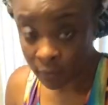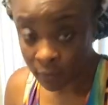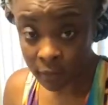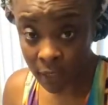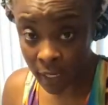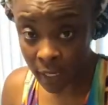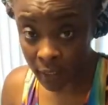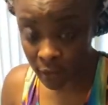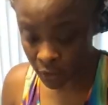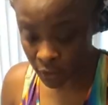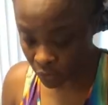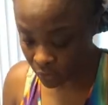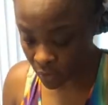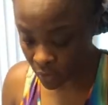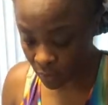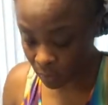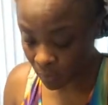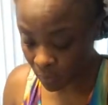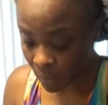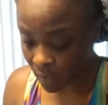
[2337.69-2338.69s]
daddy, you
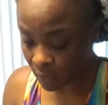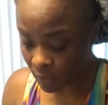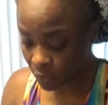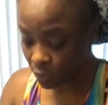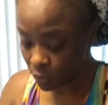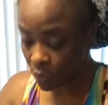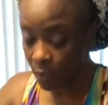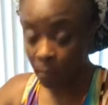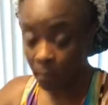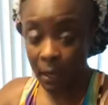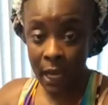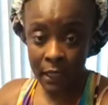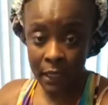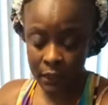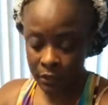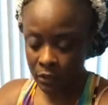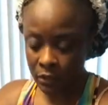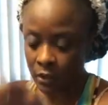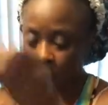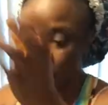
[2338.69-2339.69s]
didn't buy, you didn't buy
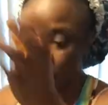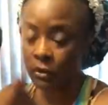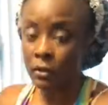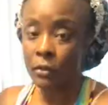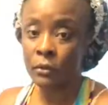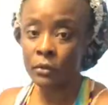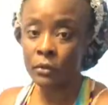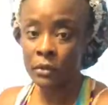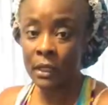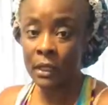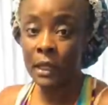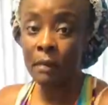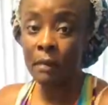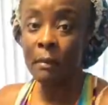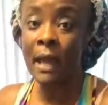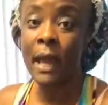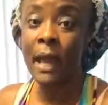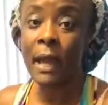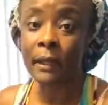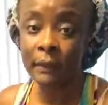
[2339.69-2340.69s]
these things, so send it
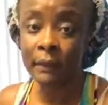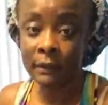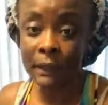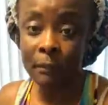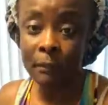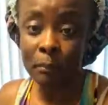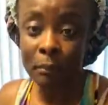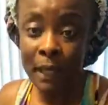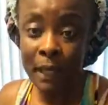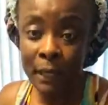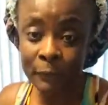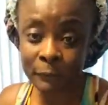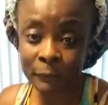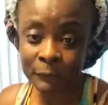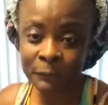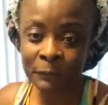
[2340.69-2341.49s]
back. Send them back.